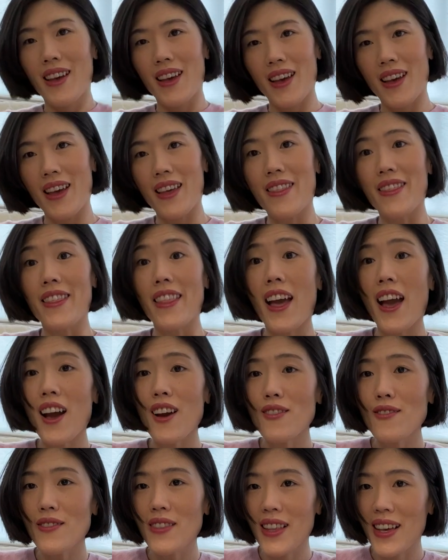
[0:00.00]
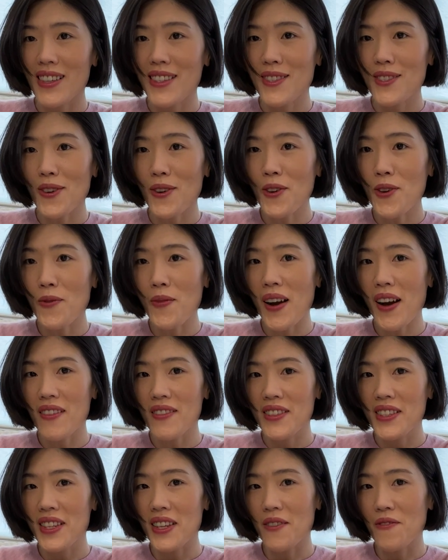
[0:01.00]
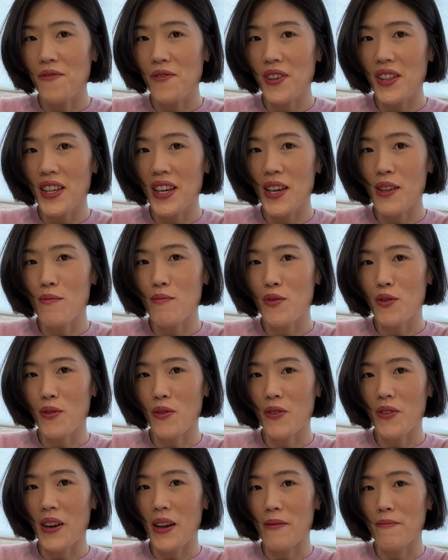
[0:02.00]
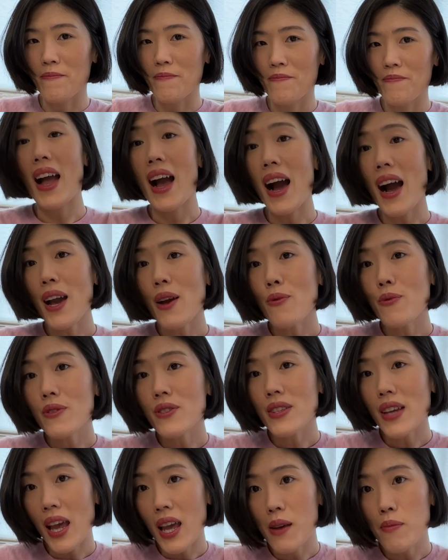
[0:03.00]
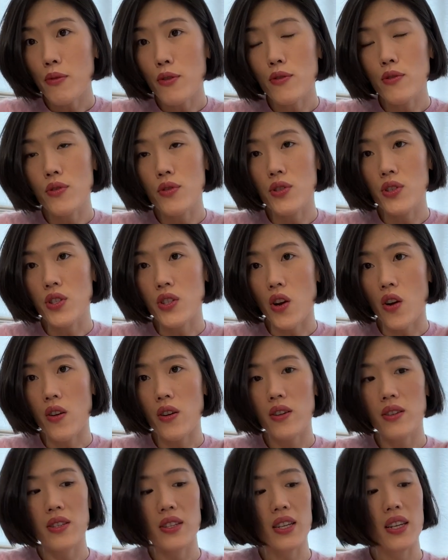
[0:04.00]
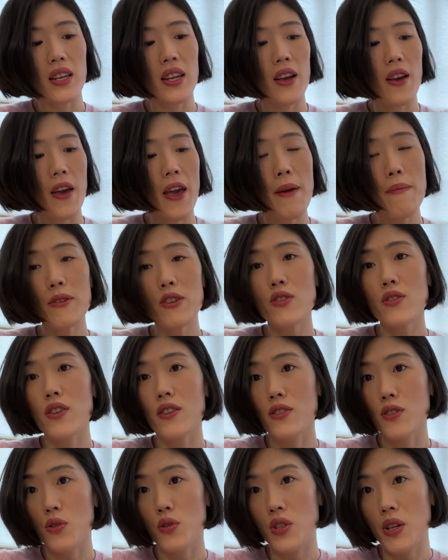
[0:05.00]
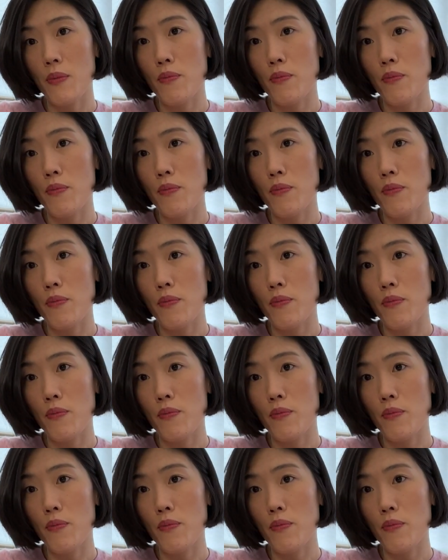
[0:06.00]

And now let's talk about the affiliate program. I was able to start the Amazon Associate